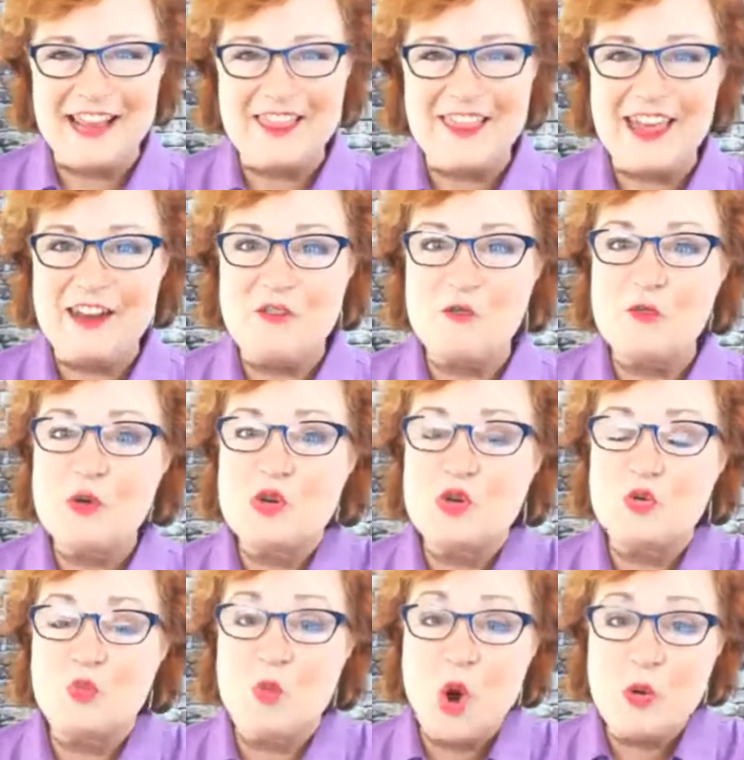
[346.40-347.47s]
That when
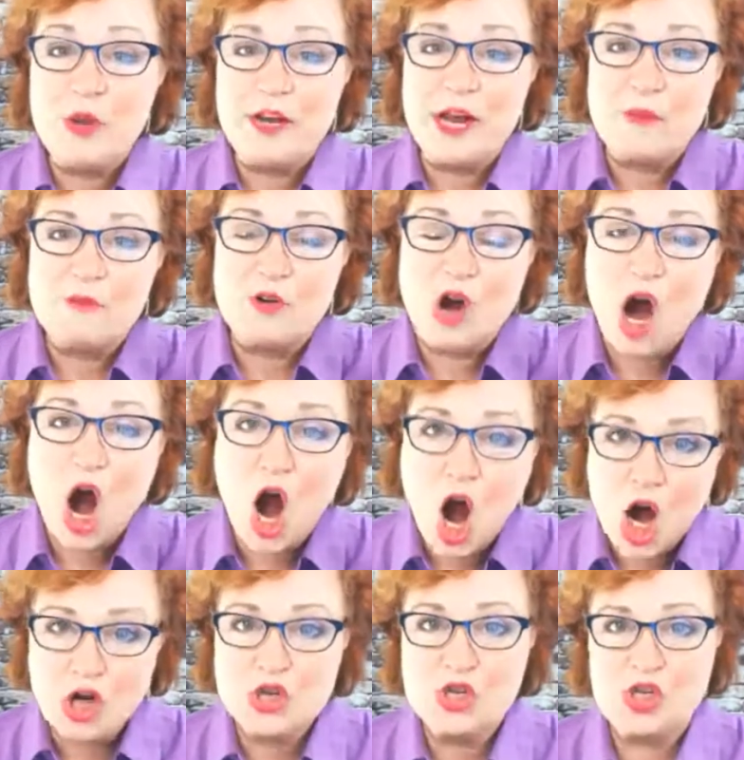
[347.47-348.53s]
you're woken up
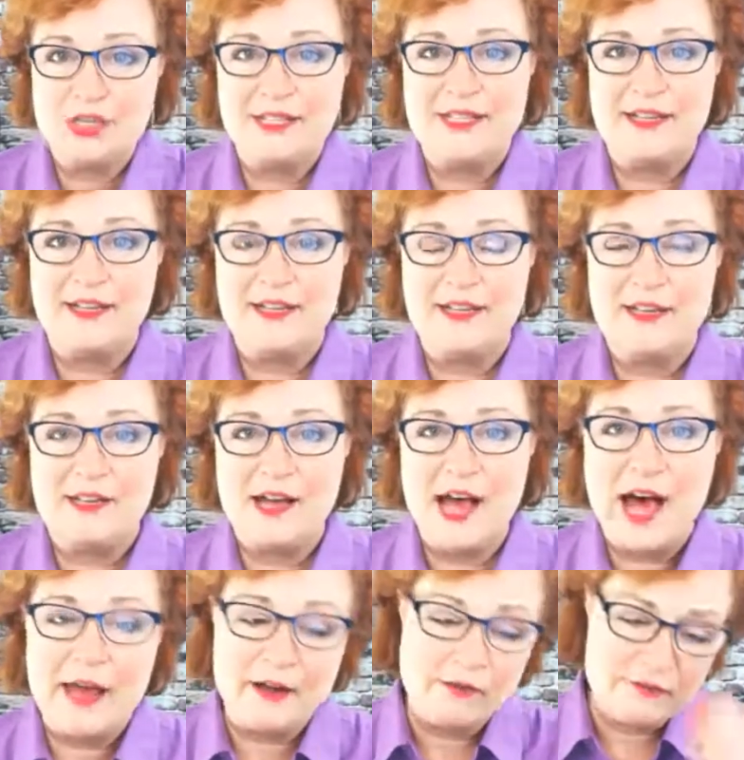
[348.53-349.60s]
harshly
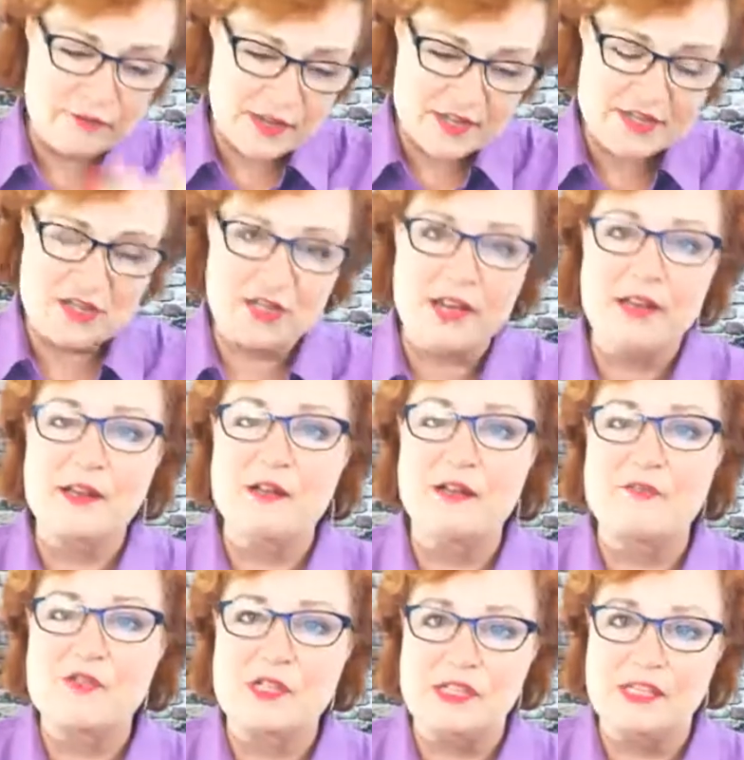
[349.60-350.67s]
out of a
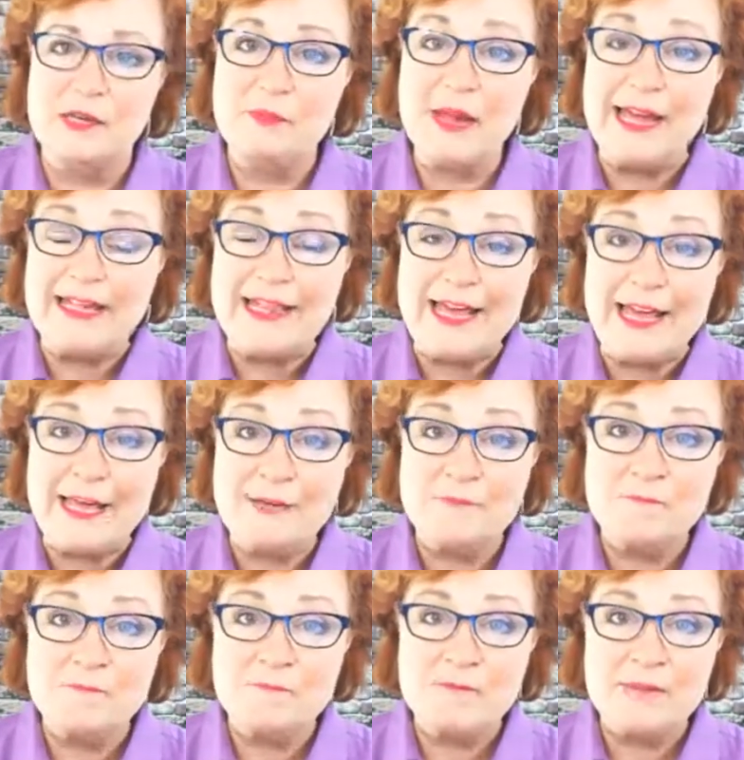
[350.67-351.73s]
cycle of sleep like
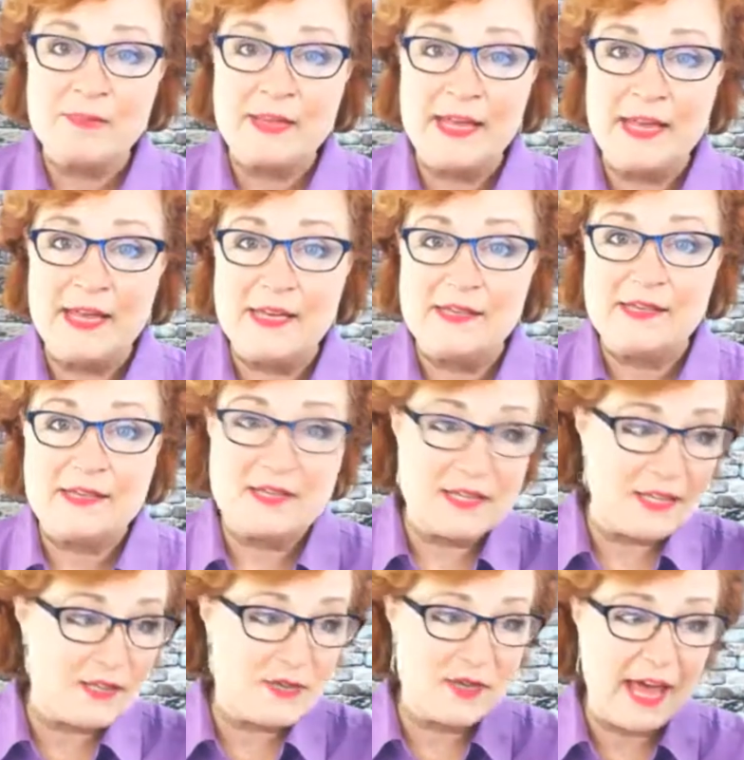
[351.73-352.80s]
that,
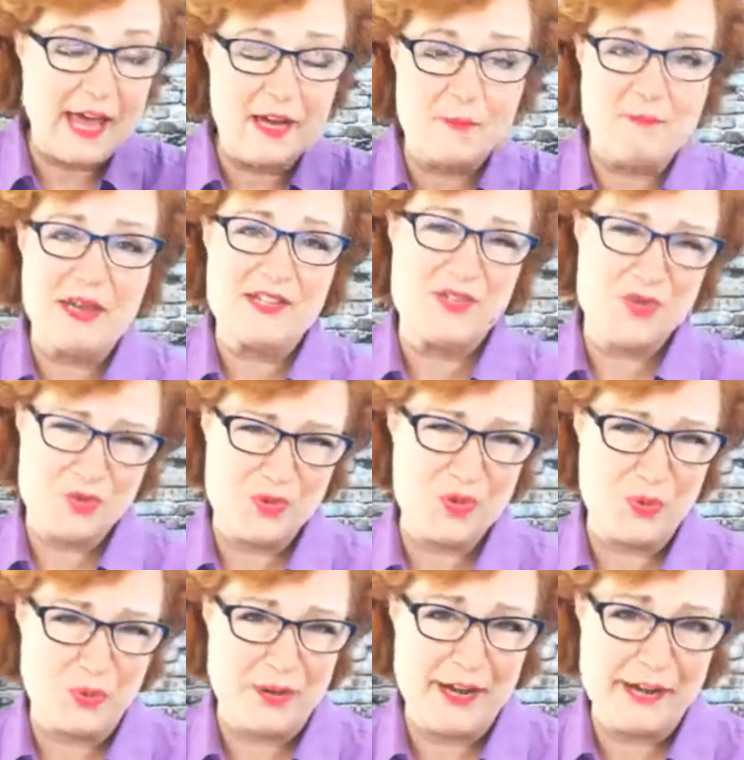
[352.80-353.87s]
it kind of messes
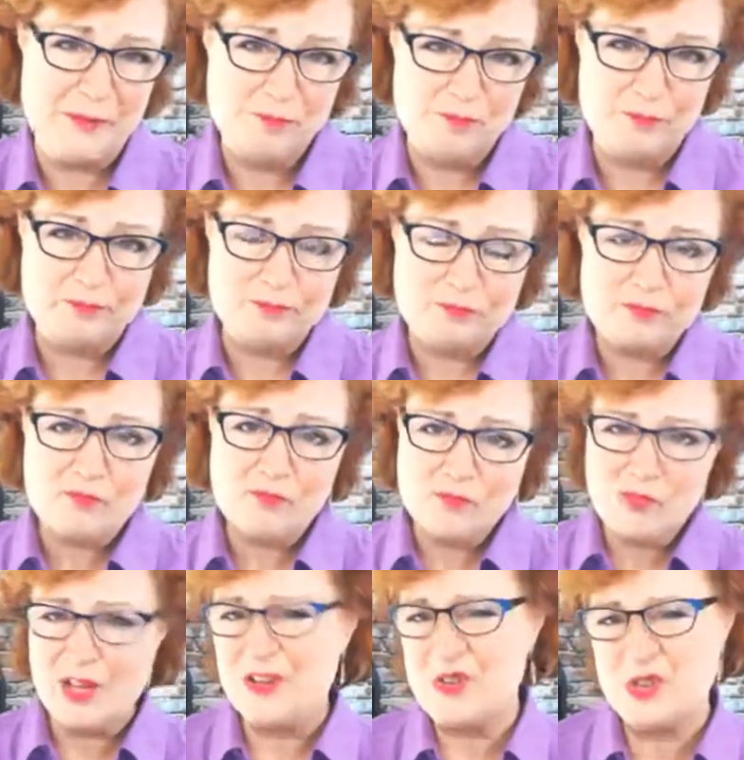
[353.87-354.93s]
with your brain.
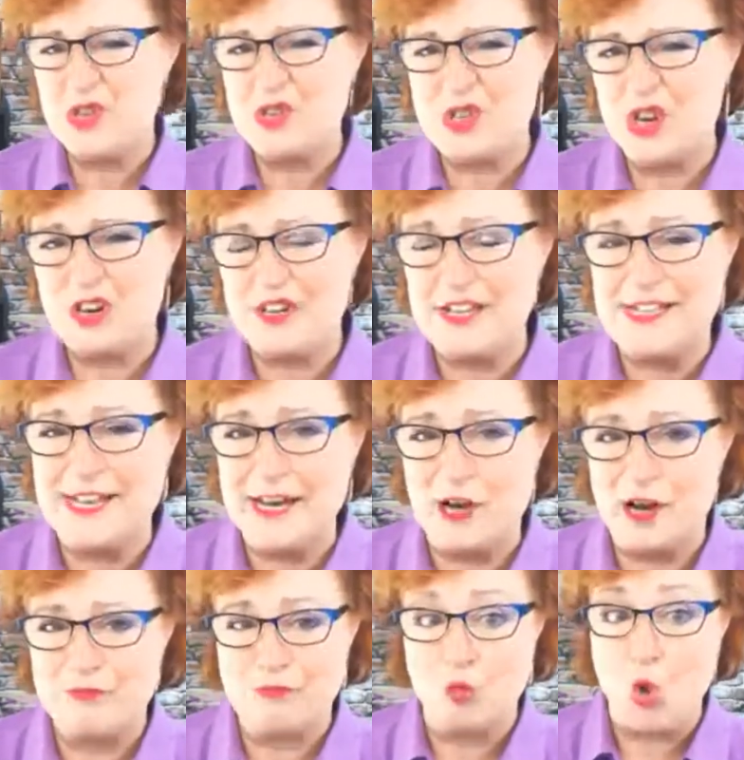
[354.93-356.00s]
So you're starting the day
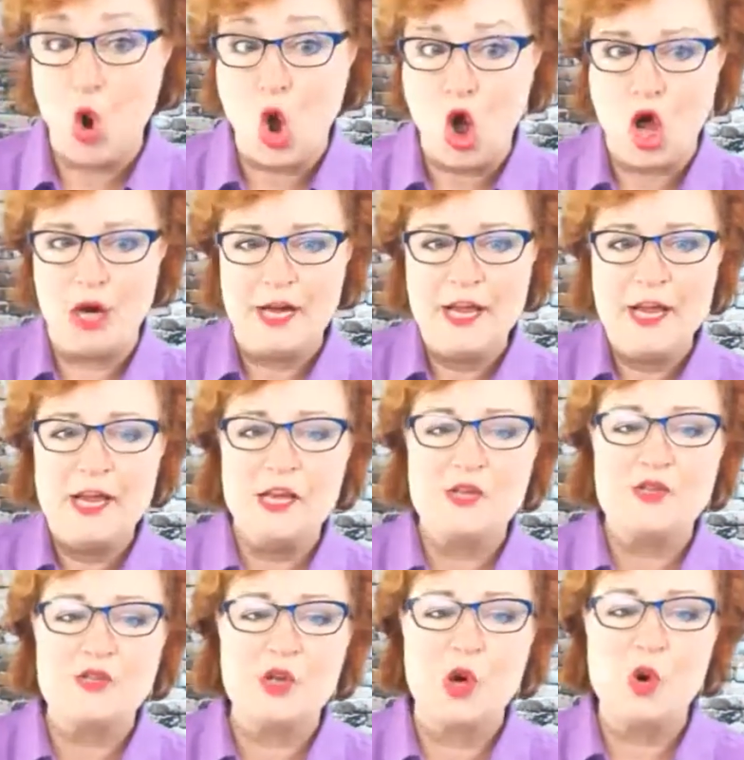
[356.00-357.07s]
off wrong.
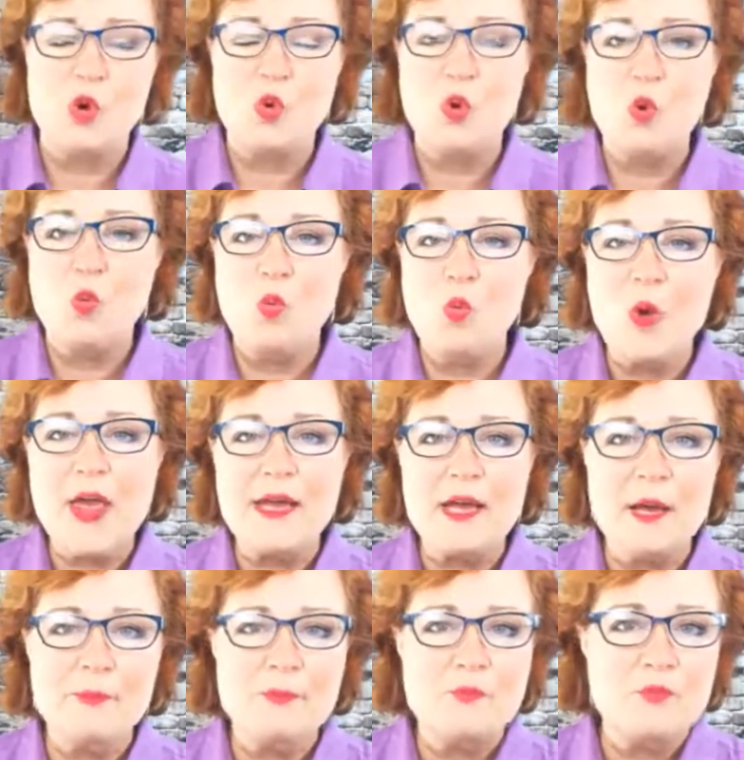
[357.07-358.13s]
So
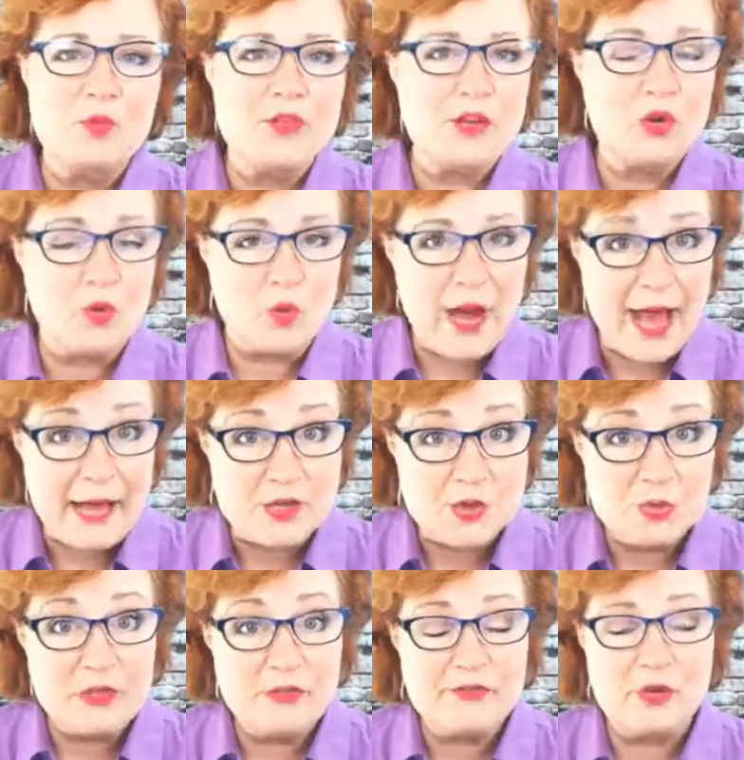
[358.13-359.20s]
wake up with a
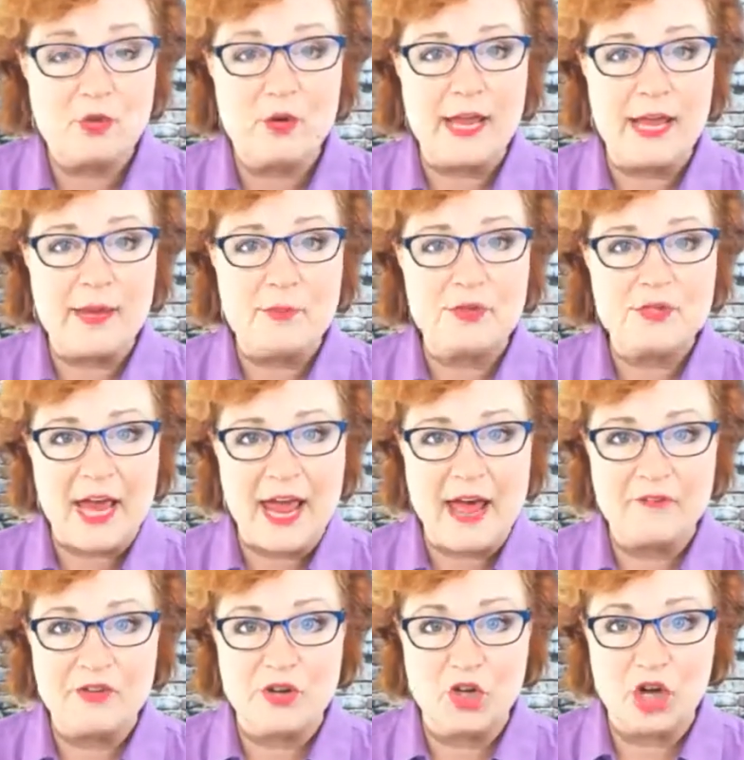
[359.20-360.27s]
gradual, if you were able to
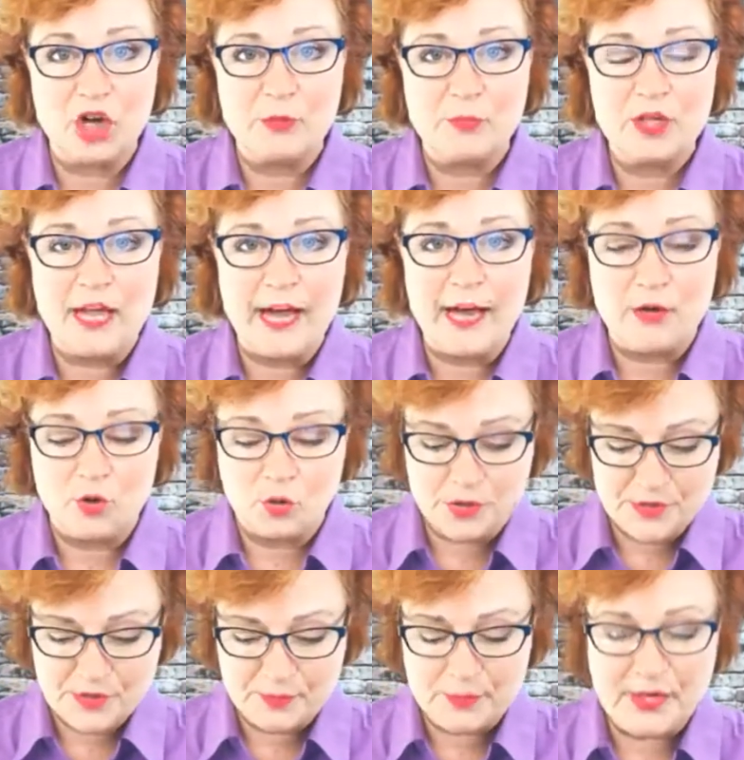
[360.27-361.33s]
have an alarm clock
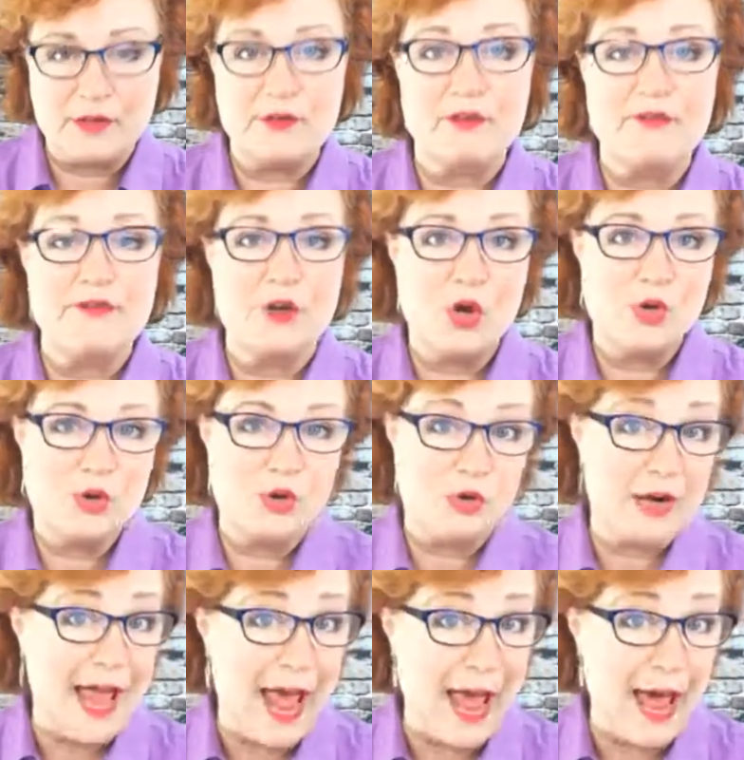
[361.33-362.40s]
or something on your phone
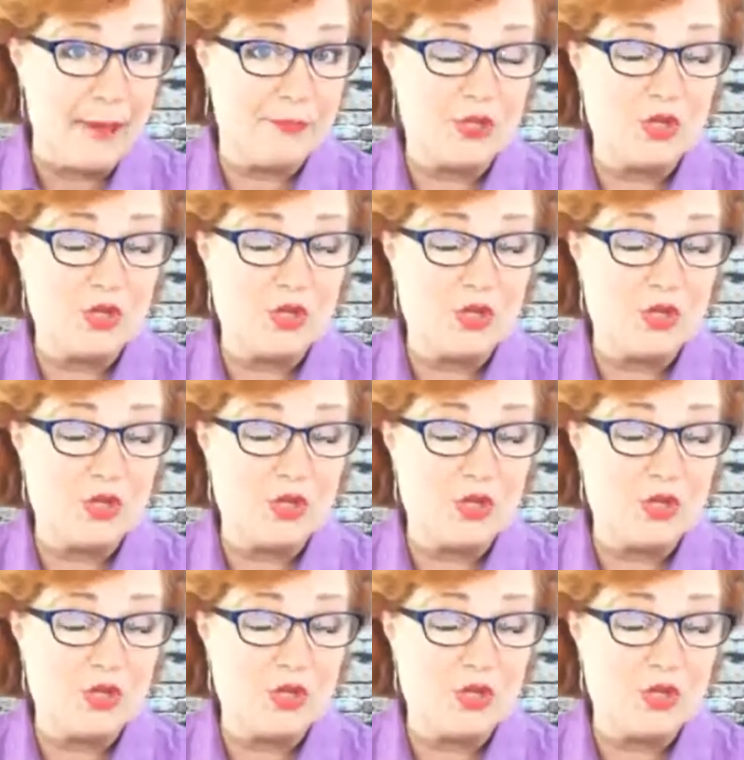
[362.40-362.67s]
or an app